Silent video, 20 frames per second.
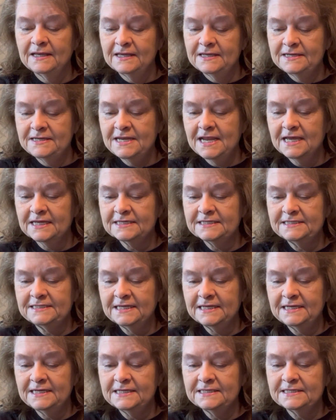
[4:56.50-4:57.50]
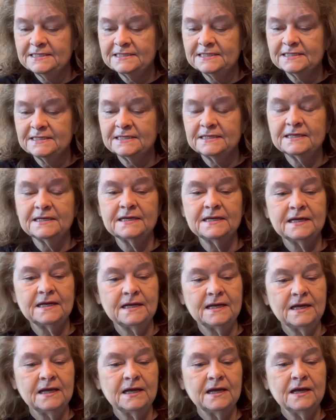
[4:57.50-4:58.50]
Next sentence.
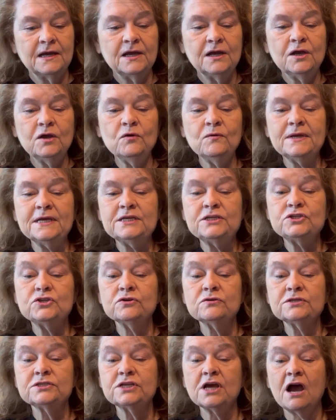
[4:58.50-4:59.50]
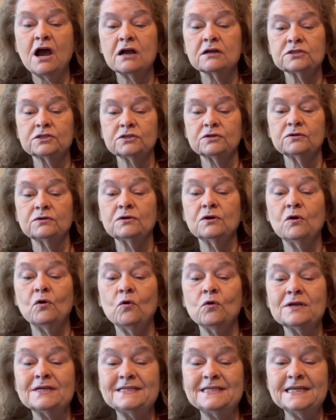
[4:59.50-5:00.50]
Who is your doctor
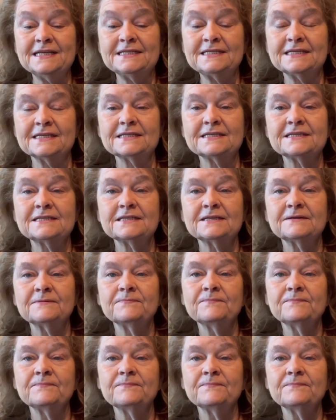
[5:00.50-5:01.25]
or dentist?